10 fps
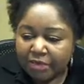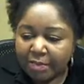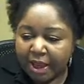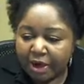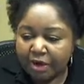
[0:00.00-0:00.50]
with
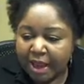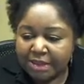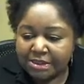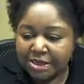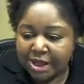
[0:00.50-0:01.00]
my hair
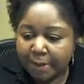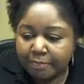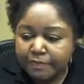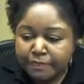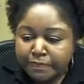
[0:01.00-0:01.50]
last
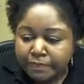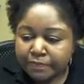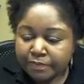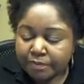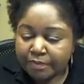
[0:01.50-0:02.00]
time.
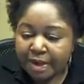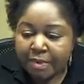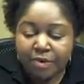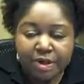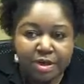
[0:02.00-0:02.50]

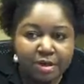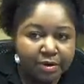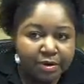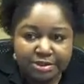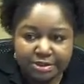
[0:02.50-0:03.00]
I'm reading the
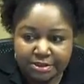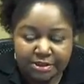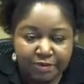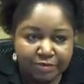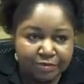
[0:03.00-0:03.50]

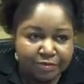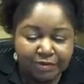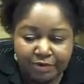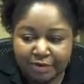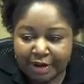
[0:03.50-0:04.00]
questions, so
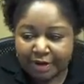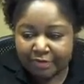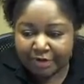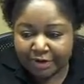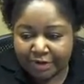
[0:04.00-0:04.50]
if you're not
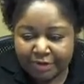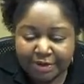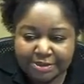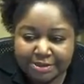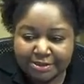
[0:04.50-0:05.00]
in front of the
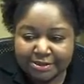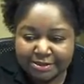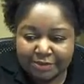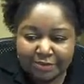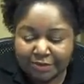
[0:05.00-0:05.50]

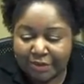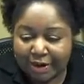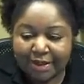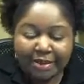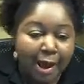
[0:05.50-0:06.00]
questions, you're
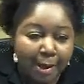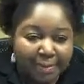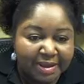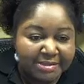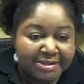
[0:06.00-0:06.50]
not in the
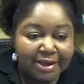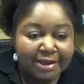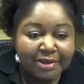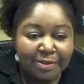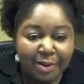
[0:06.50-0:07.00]
comments,
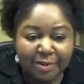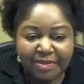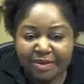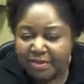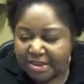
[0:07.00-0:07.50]
you're probably
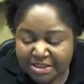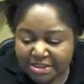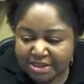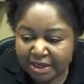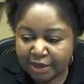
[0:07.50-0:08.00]
thinking, what is
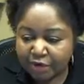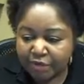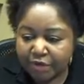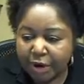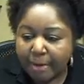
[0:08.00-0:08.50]
she saying
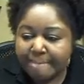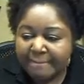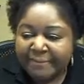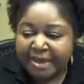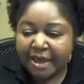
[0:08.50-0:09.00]
over there?
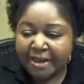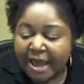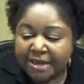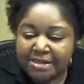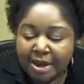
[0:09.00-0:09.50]
Yeah,
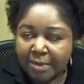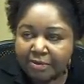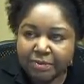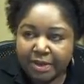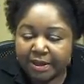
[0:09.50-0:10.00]
last time I
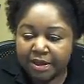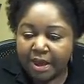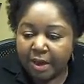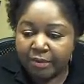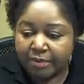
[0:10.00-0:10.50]
was playing a
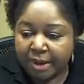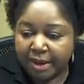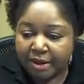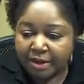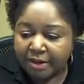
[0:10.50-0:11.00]
lot with my
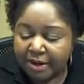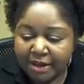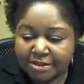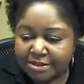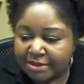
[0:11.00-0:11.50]
hair, and
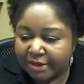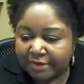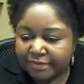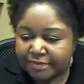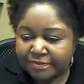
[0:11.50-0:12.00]
I just
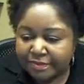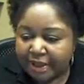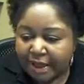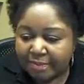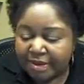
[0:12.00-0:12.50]
love
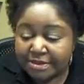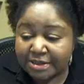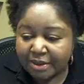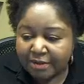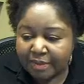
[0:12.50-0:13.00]
that because
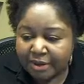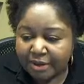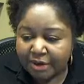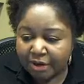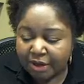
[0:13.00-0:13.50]
I love my
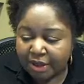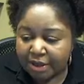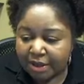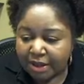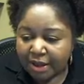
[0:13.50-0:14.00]
hair,
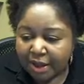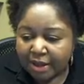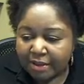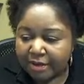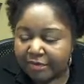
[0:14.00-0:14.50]
and
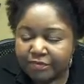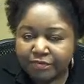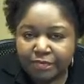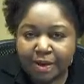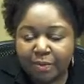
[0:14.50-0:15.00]

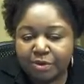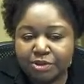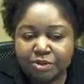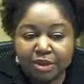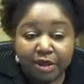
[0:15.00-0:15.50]
I
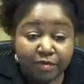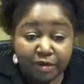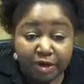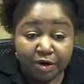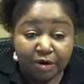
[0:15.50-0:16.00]
want you to love
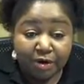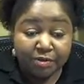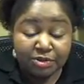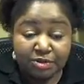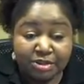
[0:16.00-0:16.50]
your hair, and I
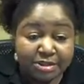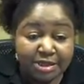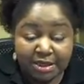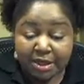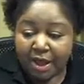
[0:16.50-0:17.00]
want you to
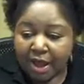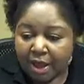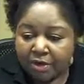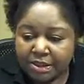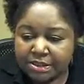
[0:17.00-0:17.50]
see
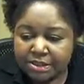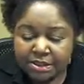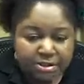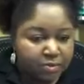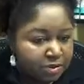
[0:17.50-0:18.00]
how easy
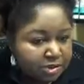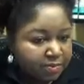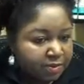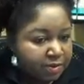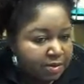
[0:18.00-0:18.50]
it is to reach
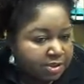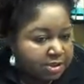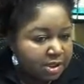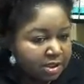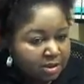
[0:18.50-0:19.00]
up there and
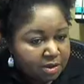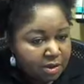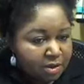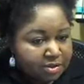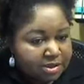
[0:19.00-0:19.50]
just kind of, you
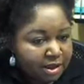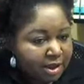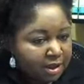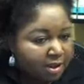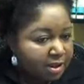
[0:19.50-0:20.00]
know, say,
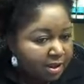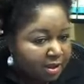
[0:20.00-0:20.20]
hey,